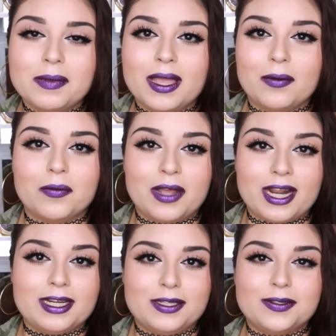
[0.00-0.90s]
and when
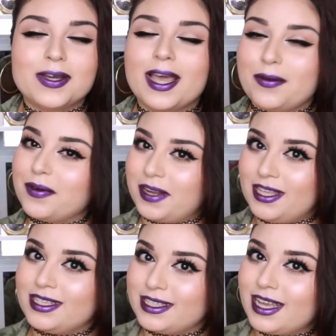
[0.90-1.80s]
I do, I wear
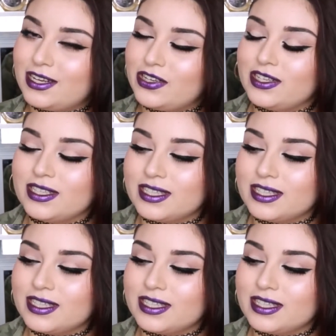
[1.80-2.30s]
these lashes.